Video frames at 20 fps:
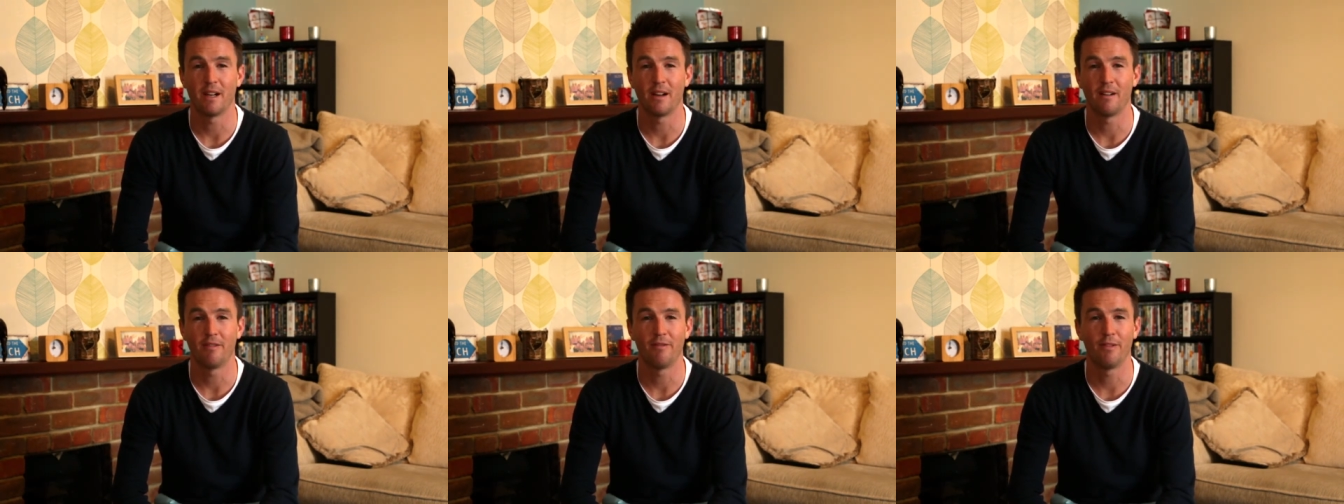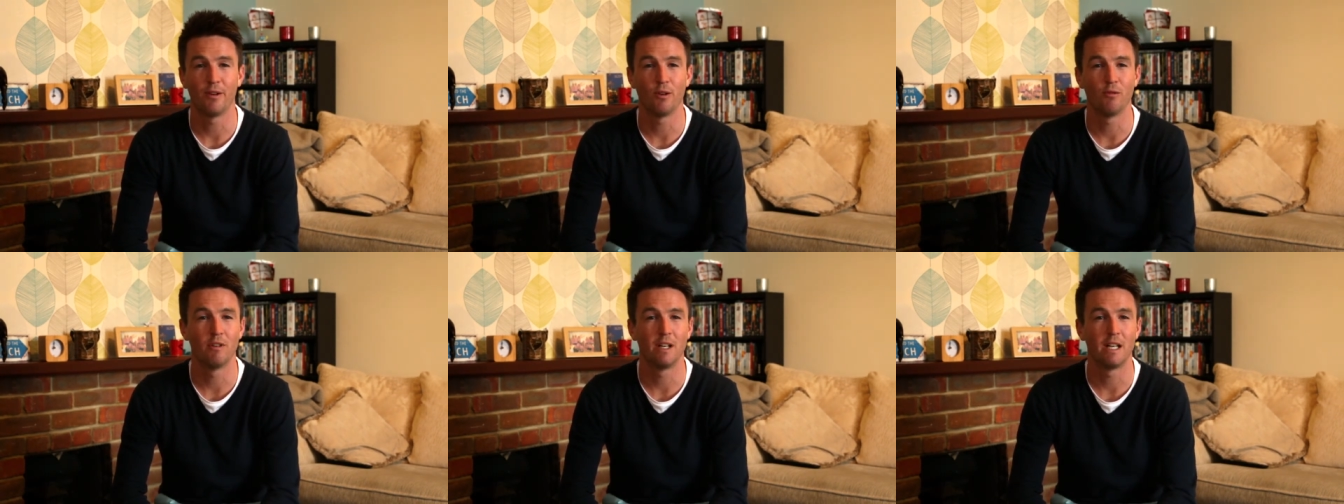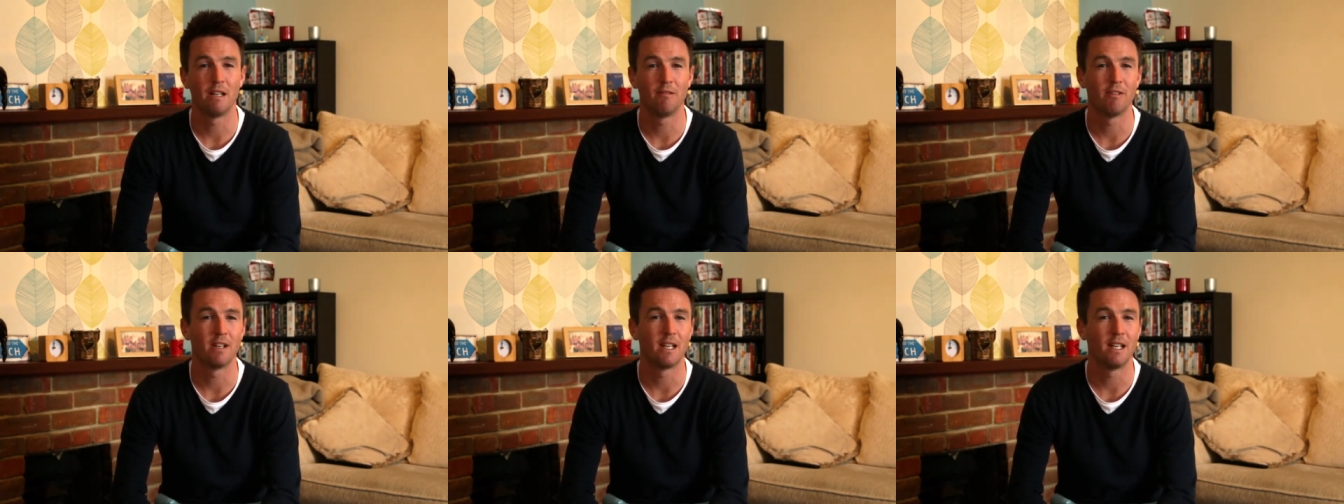I feel
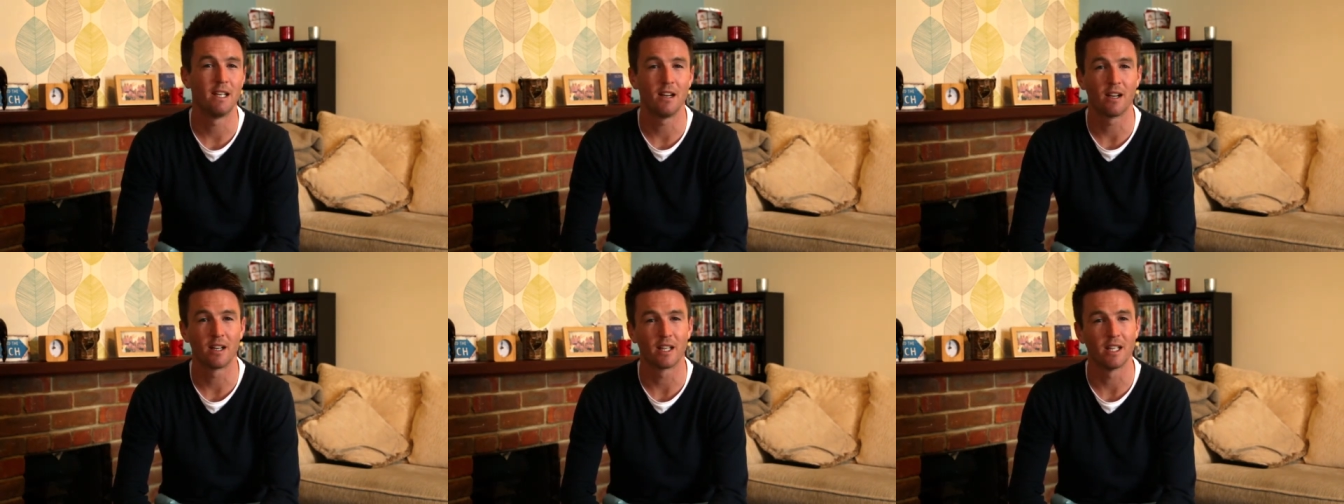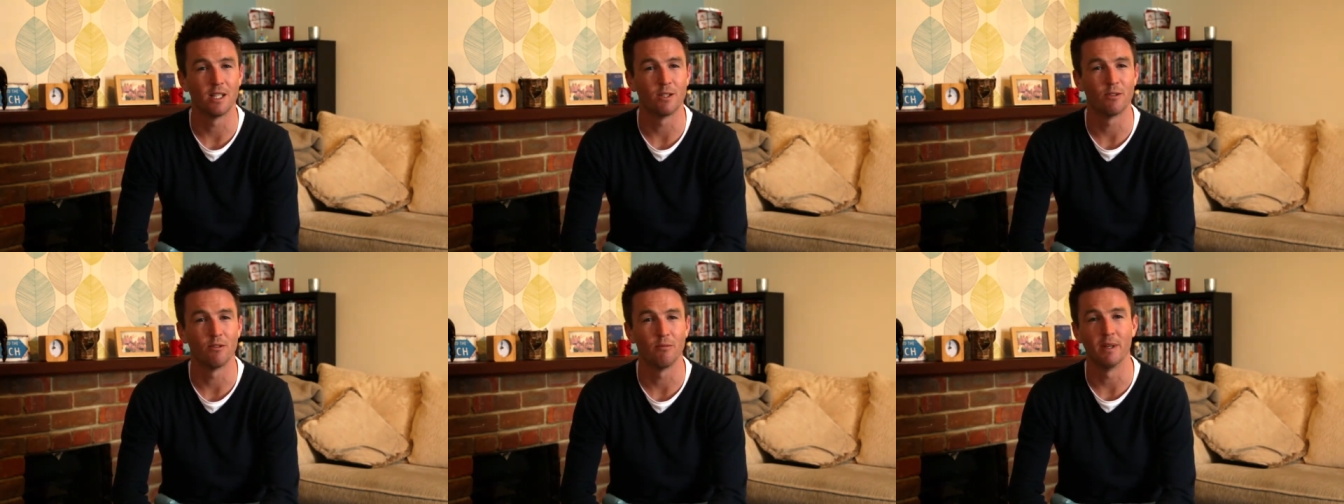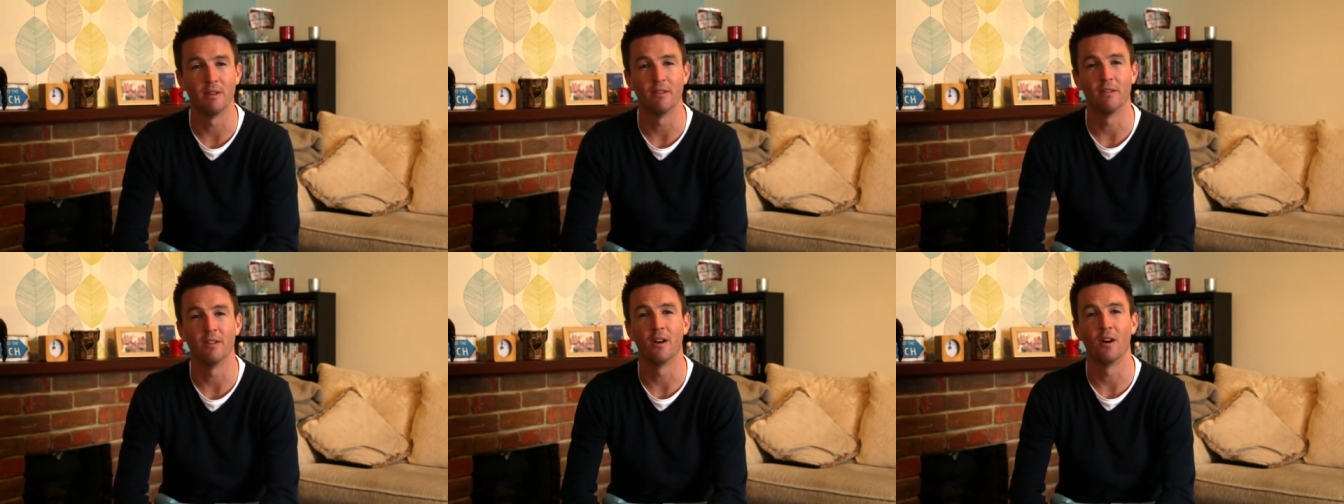really really lucky to have
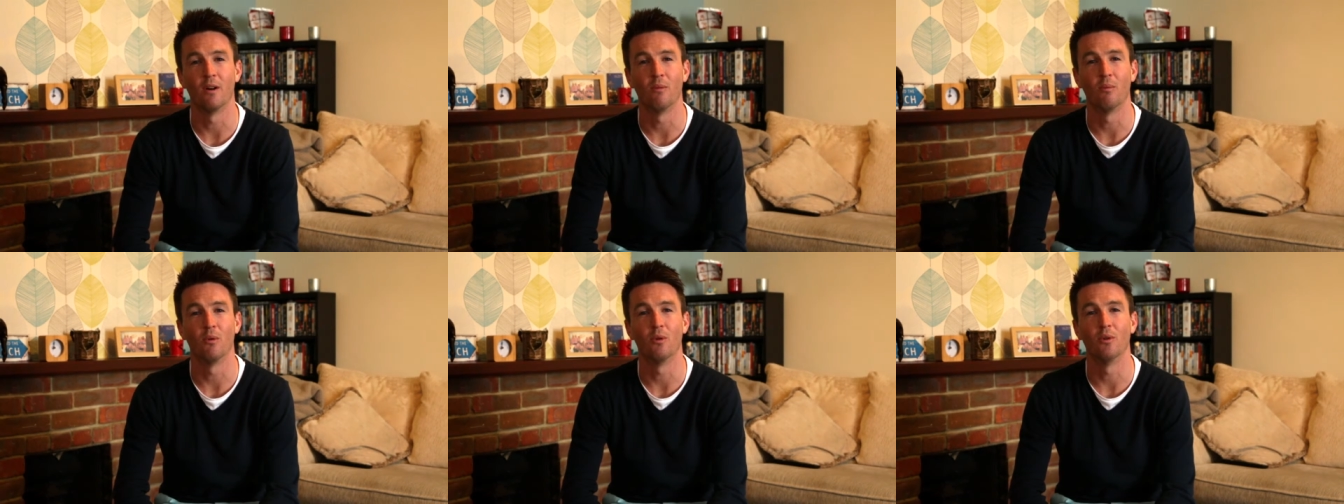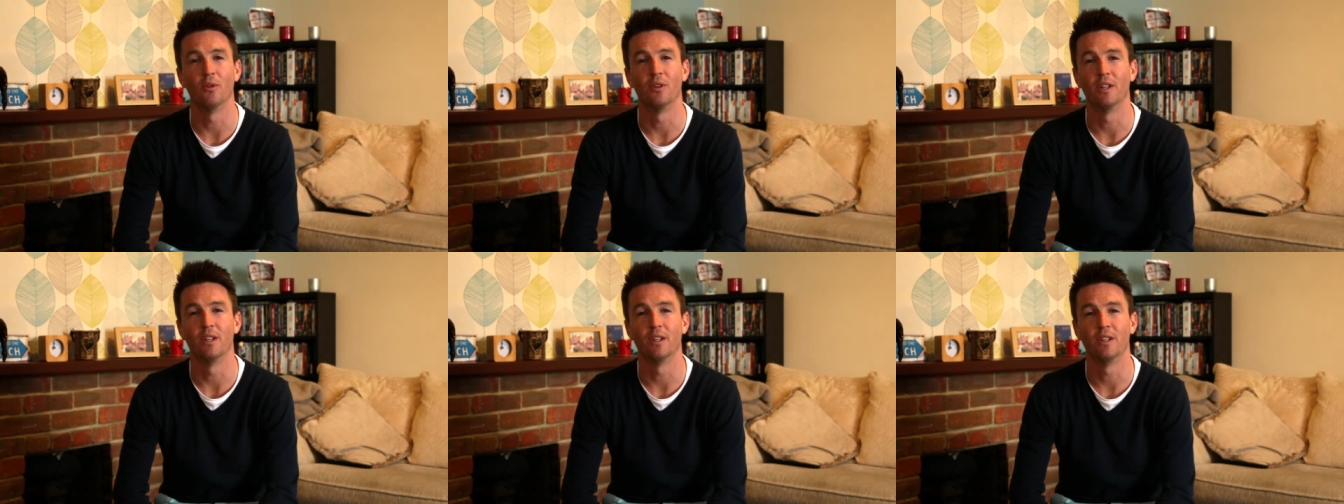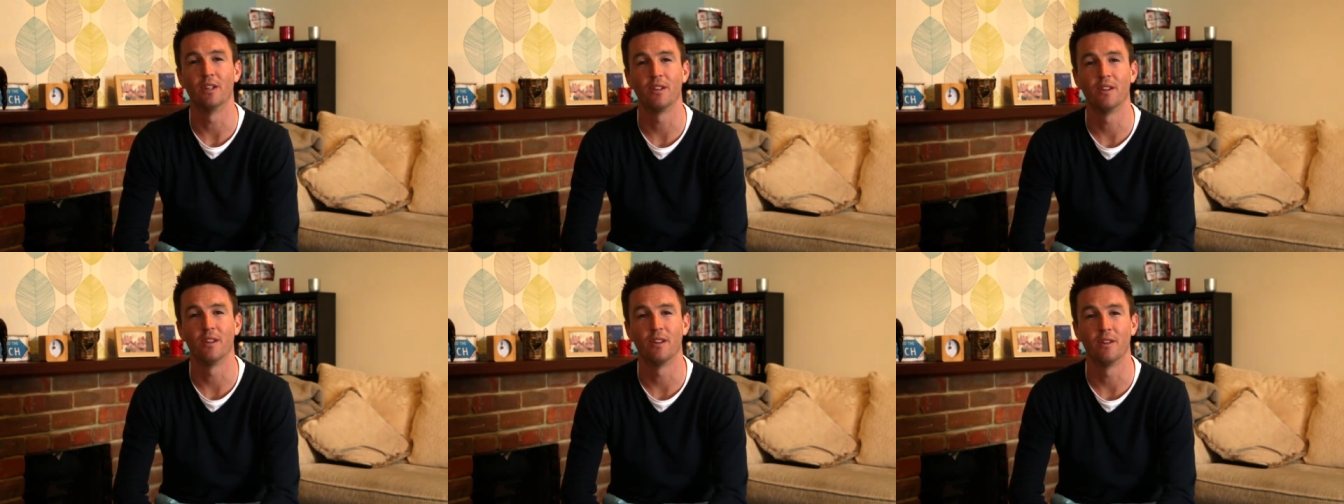been awarded
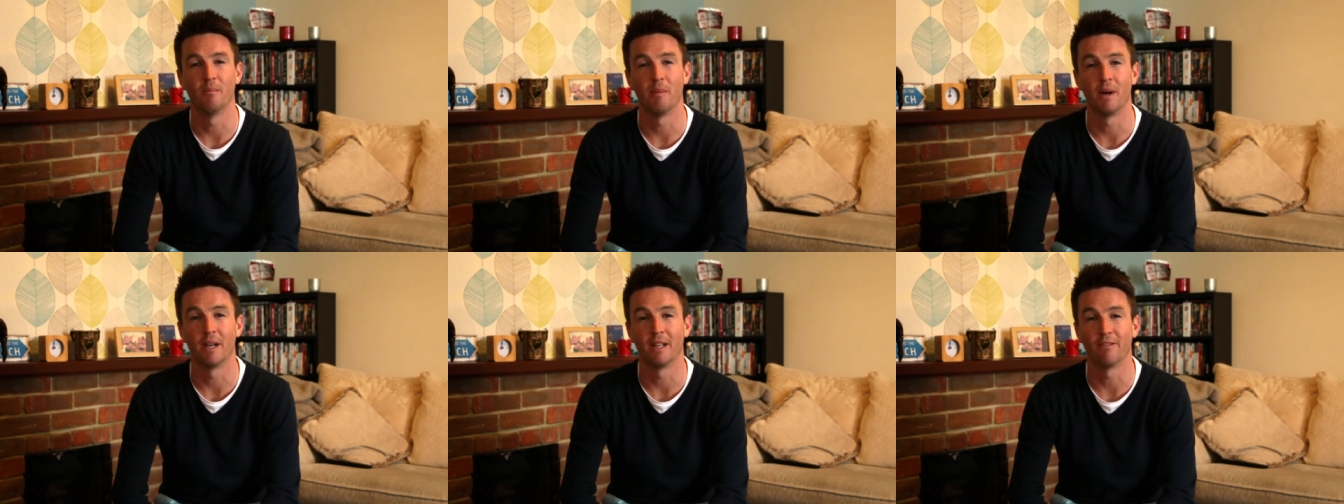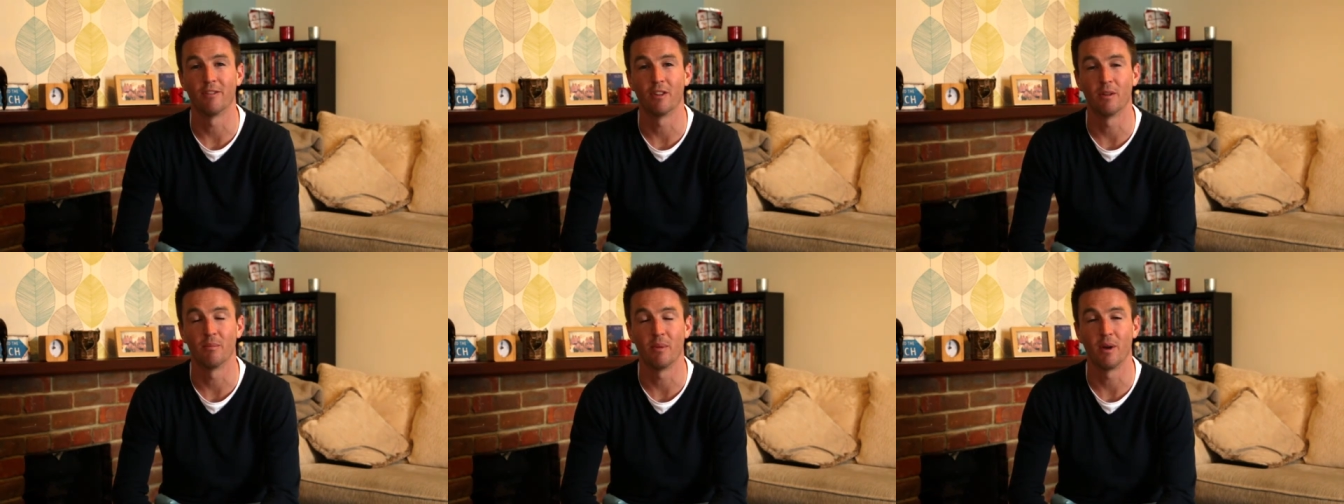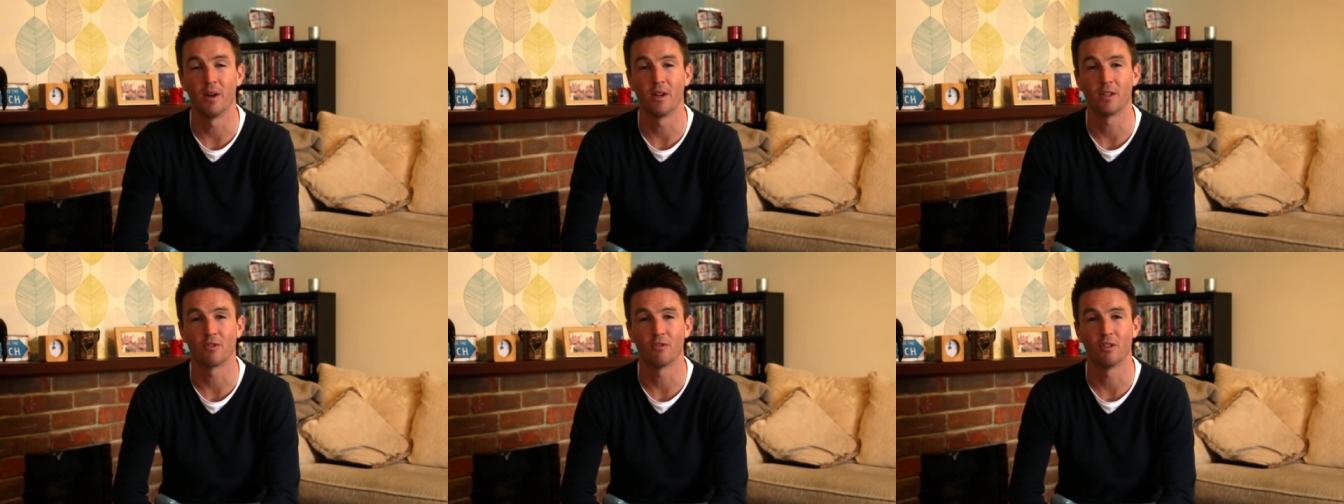the money for the
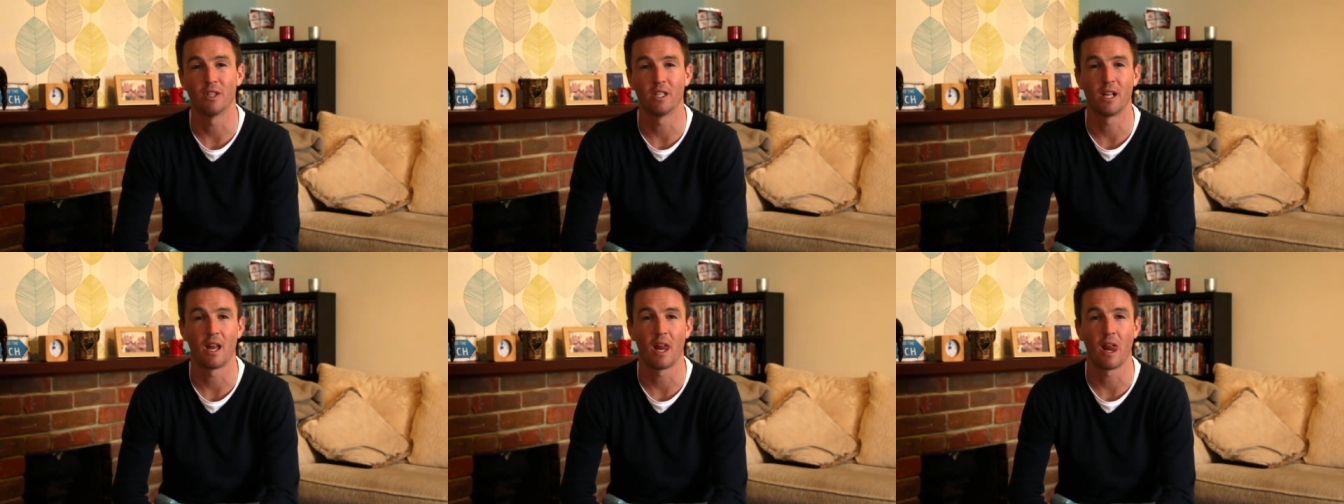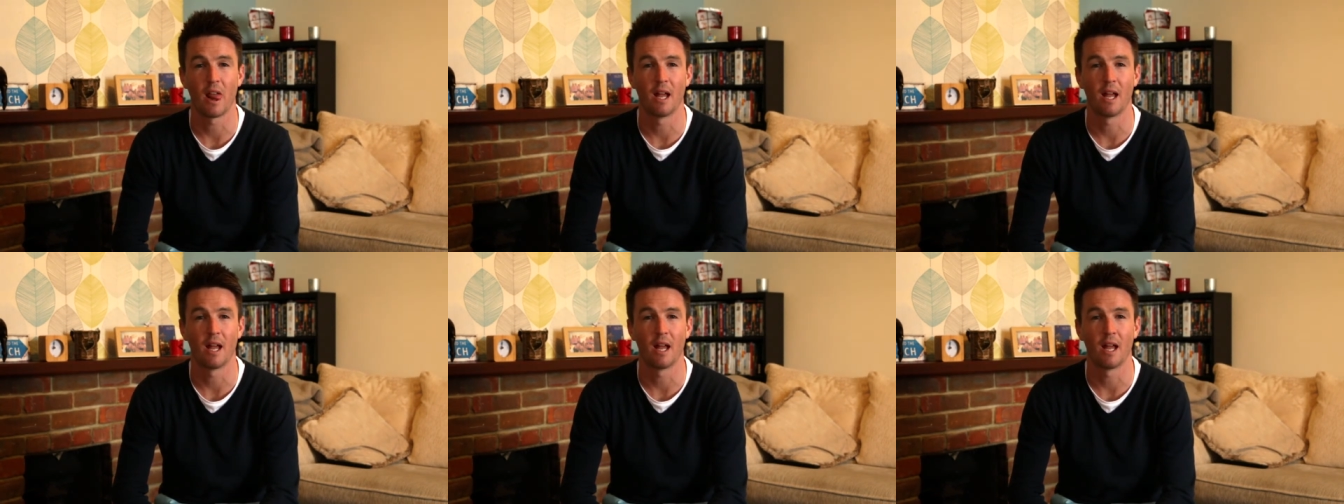bursary.